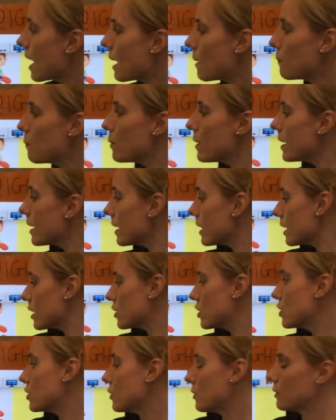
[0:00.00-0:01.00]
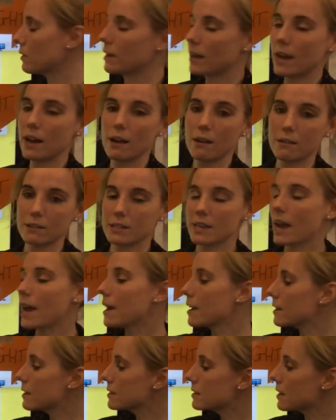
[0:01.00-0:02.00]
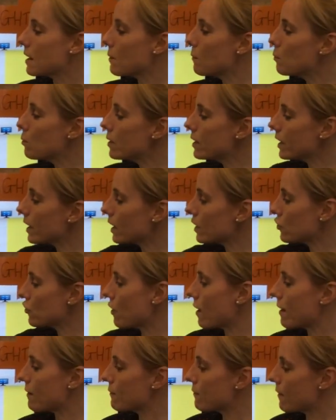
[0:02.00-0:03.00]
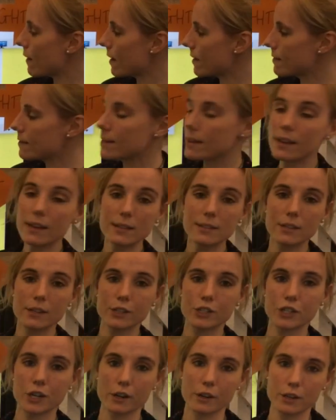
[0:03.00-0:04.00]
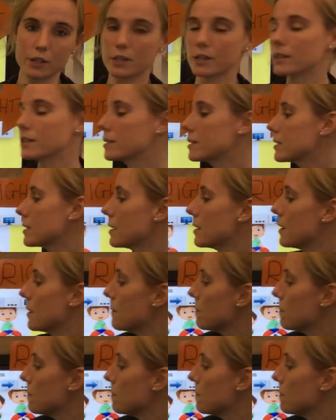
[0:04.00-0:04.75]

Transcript: And we're going to look at our text and we're going to try and find these conjunctions.